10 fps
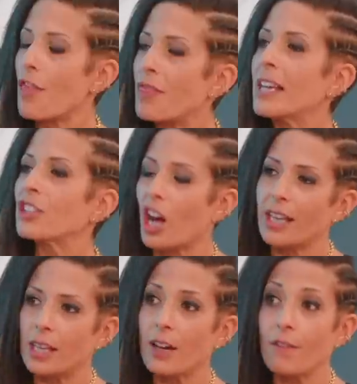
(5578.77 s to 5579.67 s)
the things that
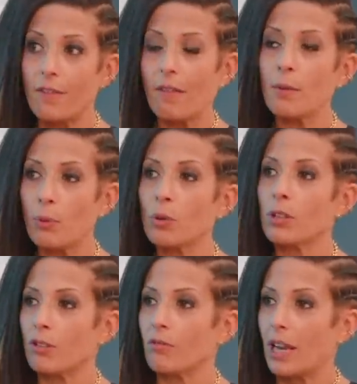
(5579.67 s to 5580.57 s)
I think are very
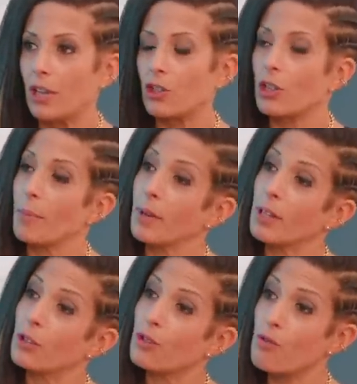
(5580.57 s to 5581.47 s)
important in a relationship
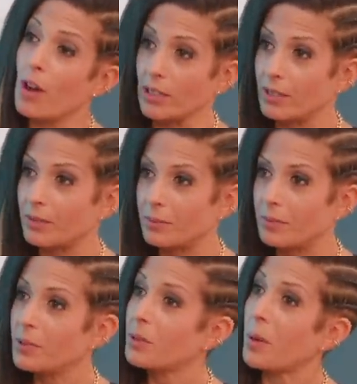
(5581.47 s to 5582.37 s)
trust.
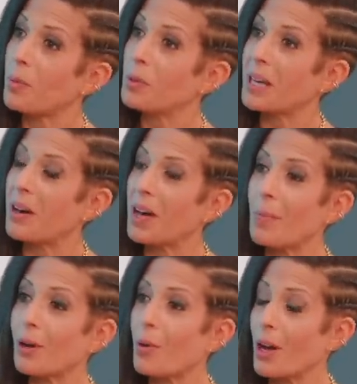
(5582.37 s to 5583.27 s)
So I pulled out a
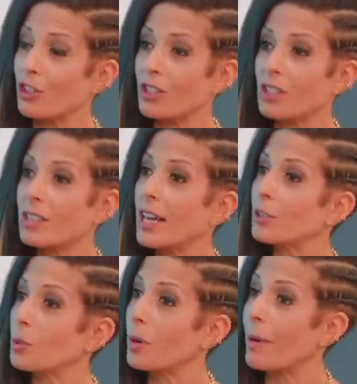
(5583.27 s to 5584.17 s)
couple of questions
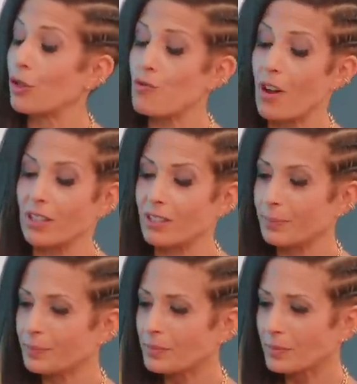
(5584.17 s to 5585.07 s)
that talk about trust.
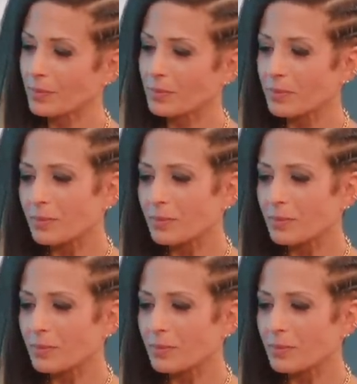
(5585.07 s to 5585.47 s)
Let's do it.